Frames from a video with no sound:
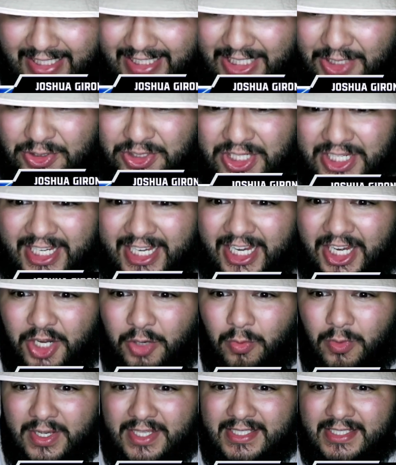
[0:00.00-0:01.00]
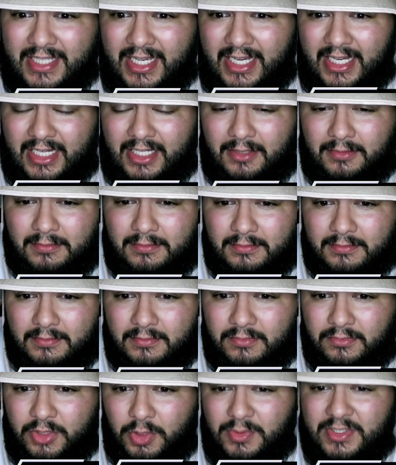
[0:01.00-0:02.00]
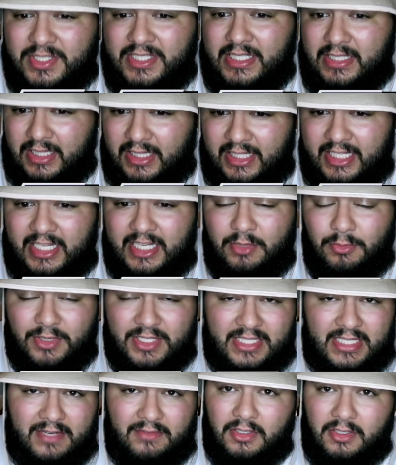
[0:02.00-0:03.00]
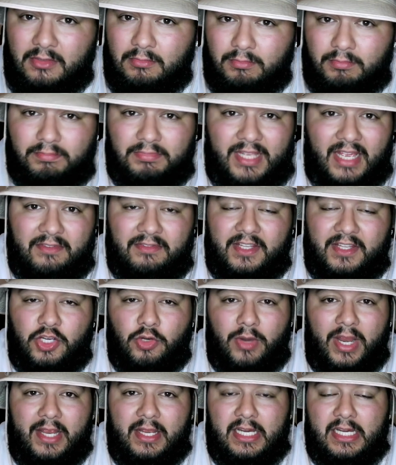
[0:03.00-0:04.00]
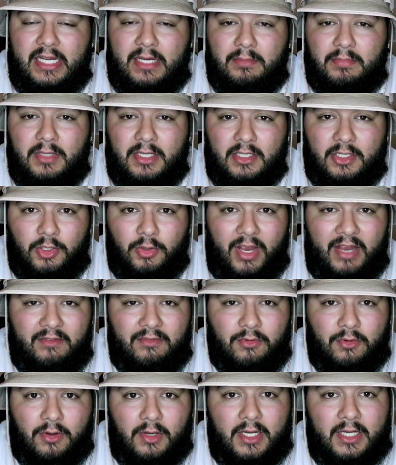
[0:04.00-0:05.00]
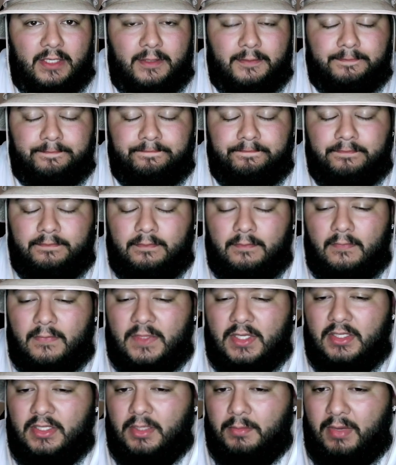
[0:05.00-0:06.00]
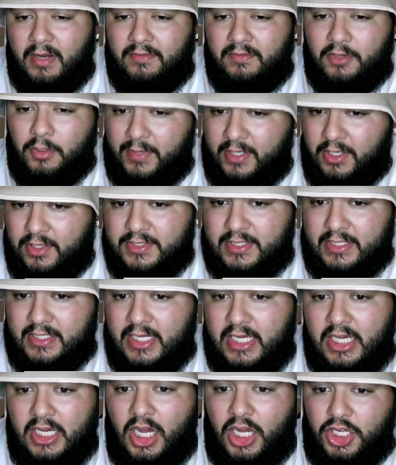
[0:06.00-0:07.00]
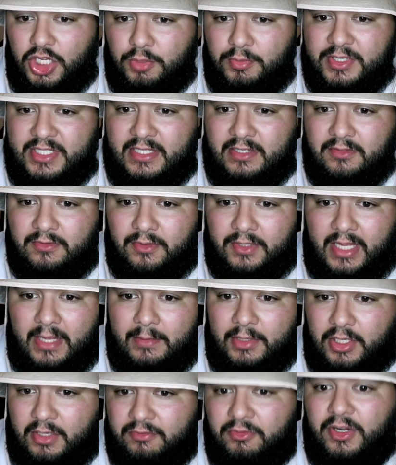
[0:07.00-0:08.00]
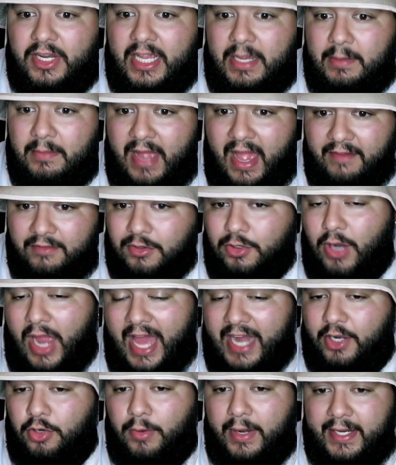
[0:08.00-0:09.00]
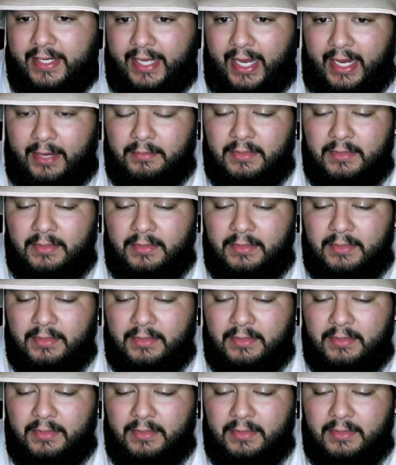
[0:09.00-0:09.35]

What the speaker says: Shakir was the leading receiver. Definitely a great for the Buffalo Bills, and a good receiver for them, and good for him. Had a great game.